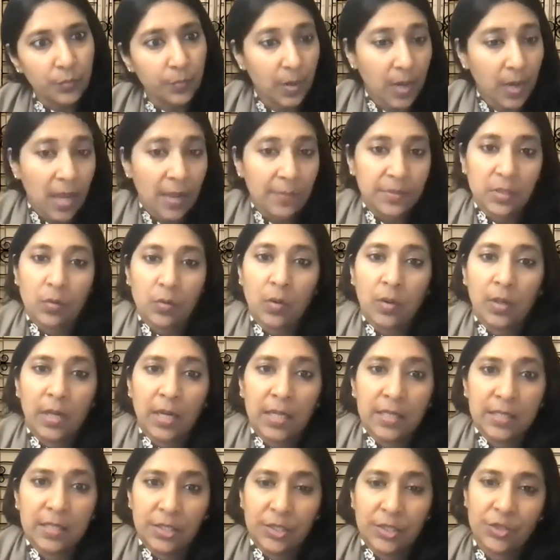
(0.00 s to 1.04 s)
perhaps an
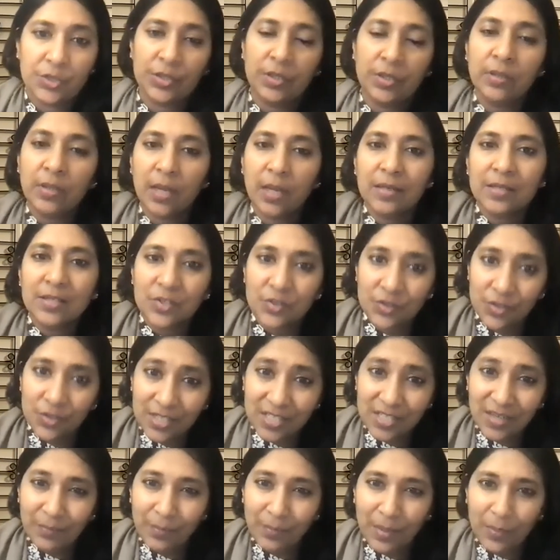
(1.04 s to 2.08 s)
organization that is
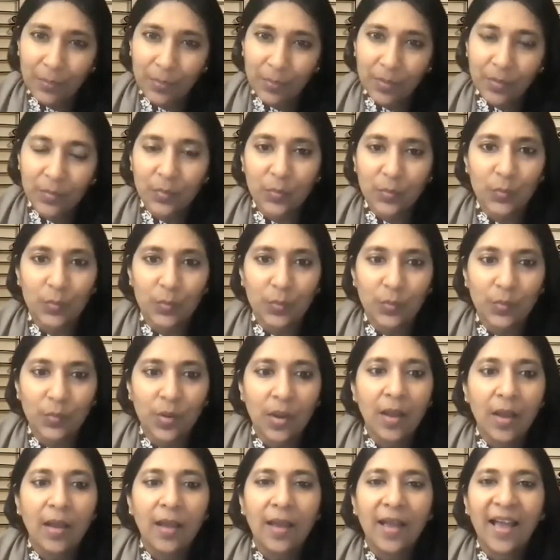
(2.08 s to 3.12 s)
treating people who
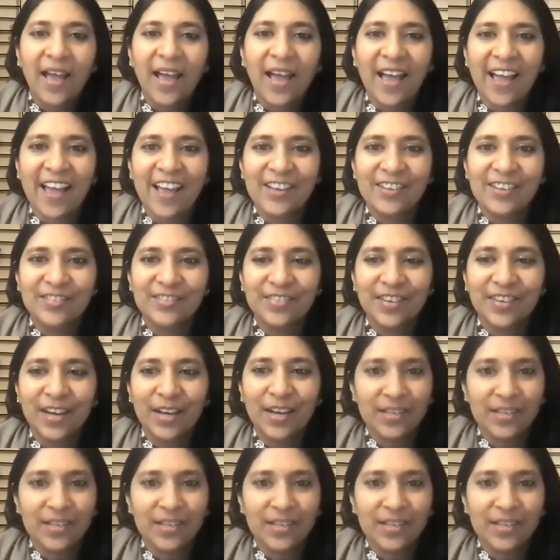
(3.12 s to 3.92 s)
have